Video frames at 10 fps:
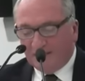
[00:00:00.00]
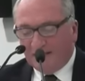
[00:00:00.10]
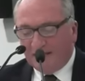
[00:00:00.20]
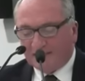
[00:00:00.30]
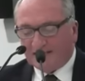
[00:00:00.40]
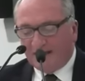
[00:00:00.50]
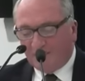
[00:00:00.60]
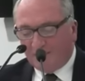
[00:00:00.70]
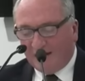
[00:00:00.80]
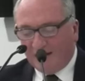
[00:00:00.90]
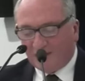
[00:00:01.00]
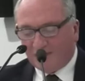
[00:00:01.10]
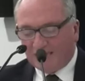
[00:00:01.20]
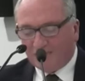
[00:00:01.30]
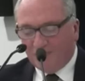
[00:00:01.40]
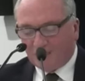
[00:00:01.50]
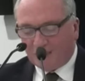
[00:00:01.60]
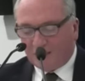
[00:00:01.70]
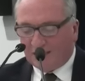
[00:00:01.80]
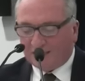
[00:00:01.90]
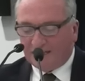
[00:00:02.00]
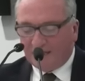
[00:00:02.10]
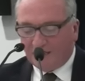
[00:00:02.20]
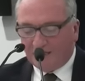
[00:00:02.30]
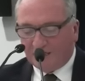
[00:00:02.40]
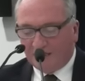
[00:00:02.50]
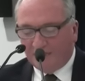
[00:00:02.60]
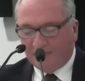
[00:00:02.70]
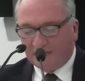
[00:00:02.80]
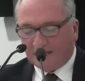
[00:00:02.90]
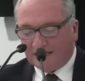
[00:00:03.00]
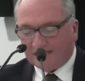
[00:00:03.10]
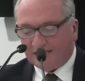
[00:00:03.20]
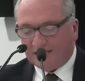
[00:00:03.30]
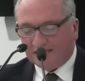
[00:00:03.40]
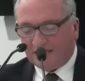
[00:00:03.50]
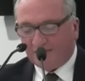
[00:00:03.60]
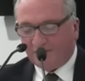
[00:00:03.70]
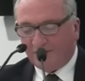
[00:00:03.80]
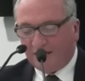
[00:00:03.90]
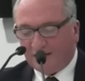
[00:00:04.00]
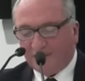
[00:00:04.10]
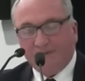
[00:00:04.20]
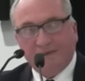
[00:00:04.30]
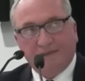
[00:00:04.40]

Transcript: It has government-paid transmission lines, and energy being a classic example of that.